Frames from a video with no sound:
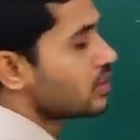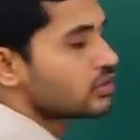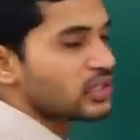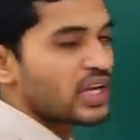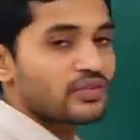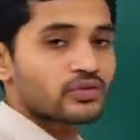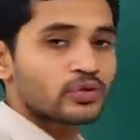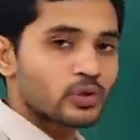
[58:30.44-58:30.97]

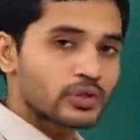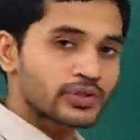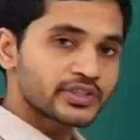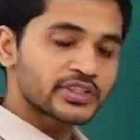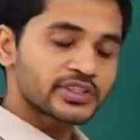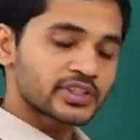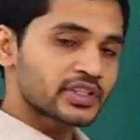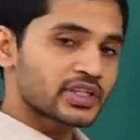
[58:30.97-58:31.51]
So, I have told you
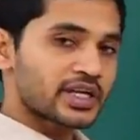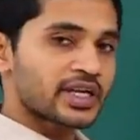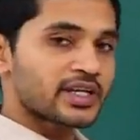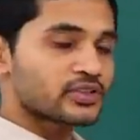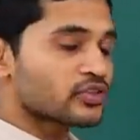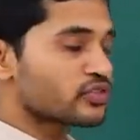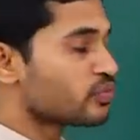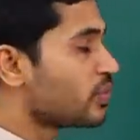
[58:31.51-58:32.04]
this in the
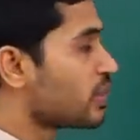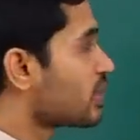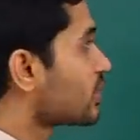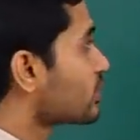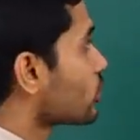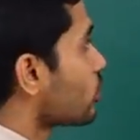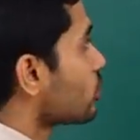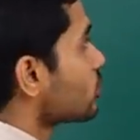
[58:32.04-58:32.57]
case of
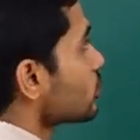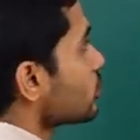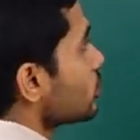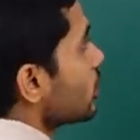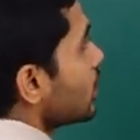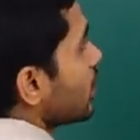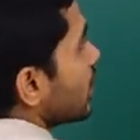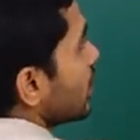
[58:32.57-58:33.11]
mirrors also,
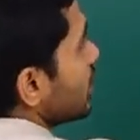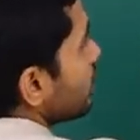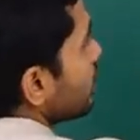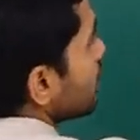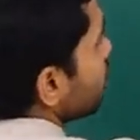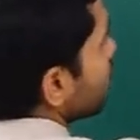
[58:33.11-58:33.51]
even